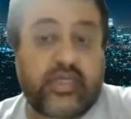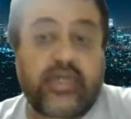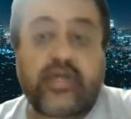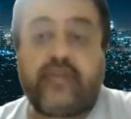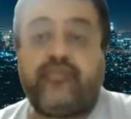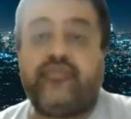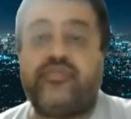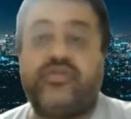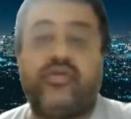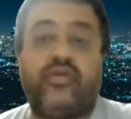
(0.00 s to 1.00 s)

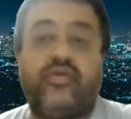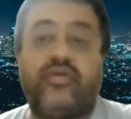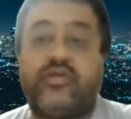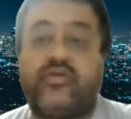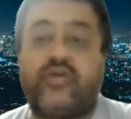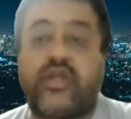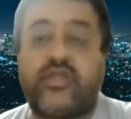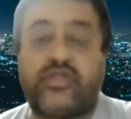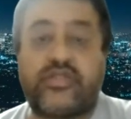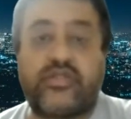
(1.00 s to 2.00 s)
So you can't
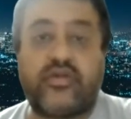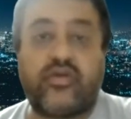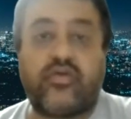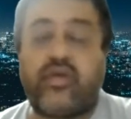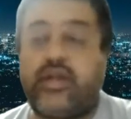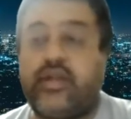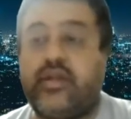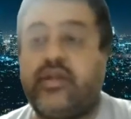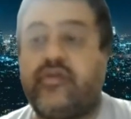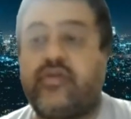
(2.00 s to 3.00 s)
just go ahead
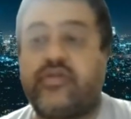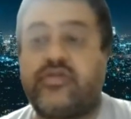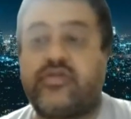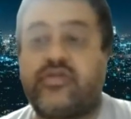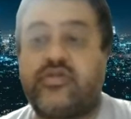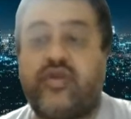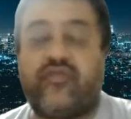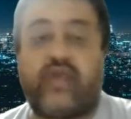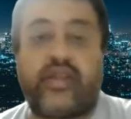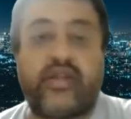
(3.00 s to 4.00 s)
and increase one
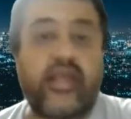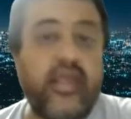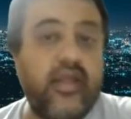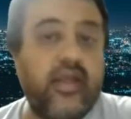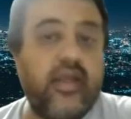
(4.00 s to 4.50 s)
fine day.